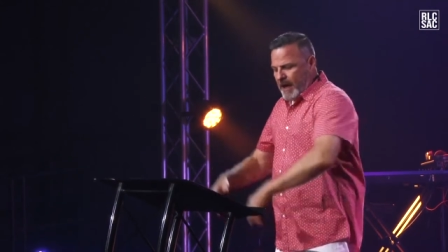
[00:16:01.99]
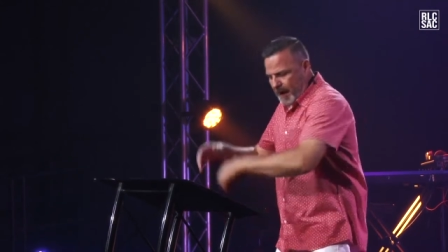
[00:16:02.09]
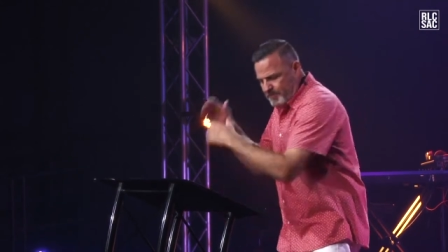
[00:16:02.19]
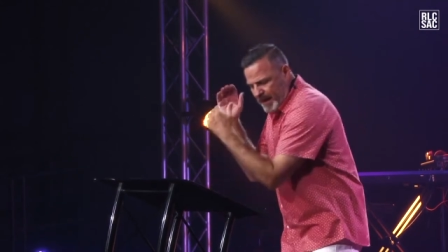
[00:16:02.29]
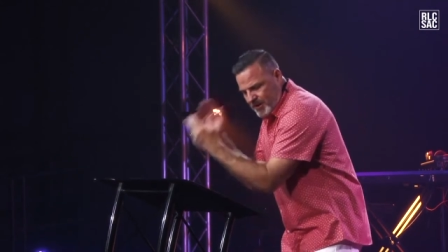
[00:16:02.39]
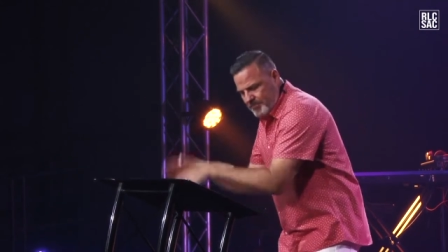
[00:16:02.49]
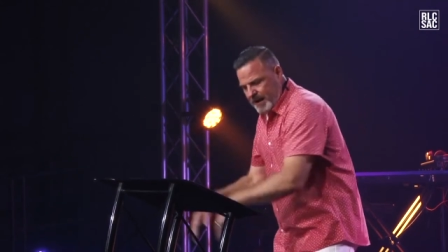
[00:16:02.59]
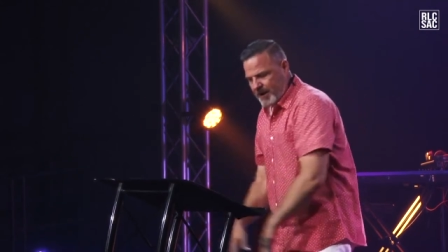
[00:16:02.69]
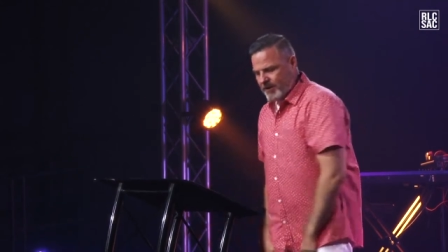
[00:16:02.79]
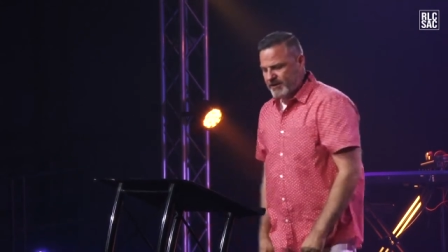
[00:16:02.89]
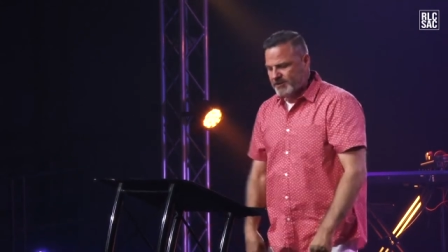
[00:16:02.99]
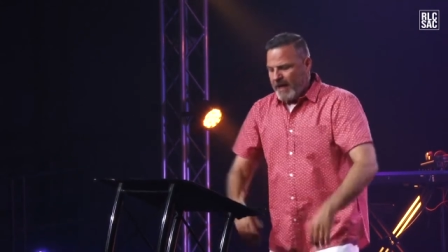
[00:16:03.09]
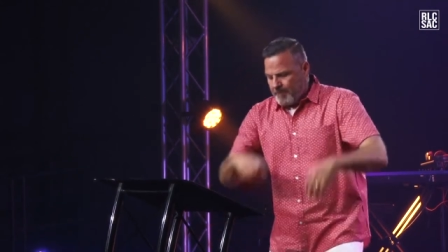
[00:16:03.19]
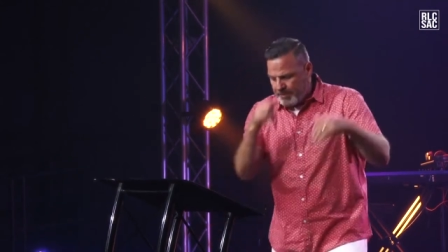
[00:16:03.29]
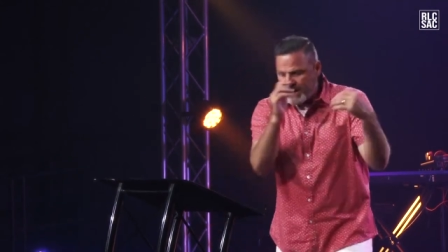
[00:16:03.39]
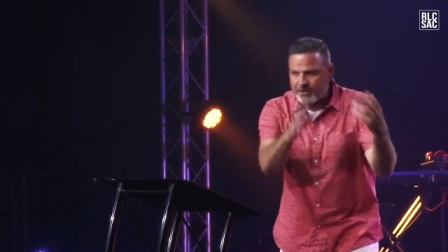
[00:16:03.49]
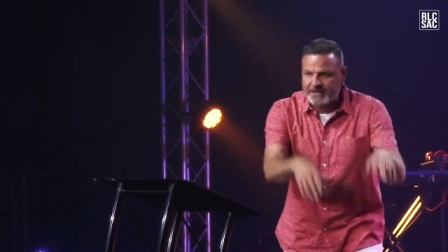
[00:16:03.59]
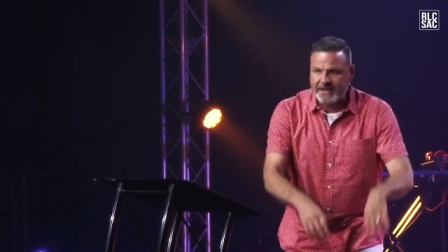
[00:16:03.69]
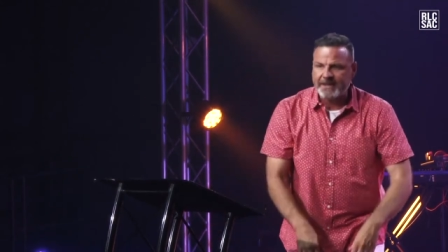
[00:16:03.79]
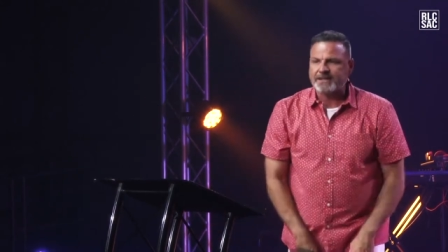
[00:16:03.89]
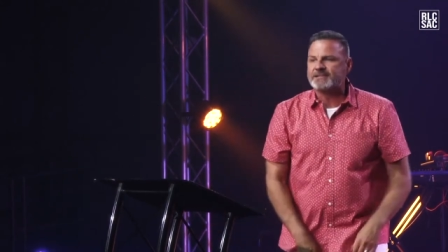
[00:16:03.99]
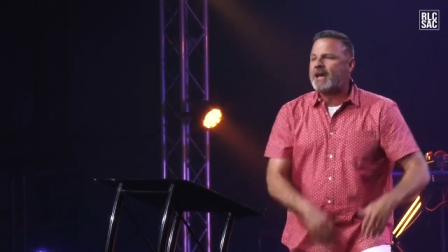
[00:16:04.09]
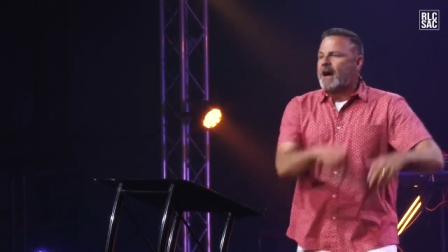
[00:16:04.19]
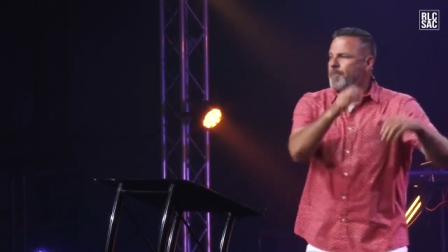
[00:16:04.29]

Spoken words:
a better marriage, better kids,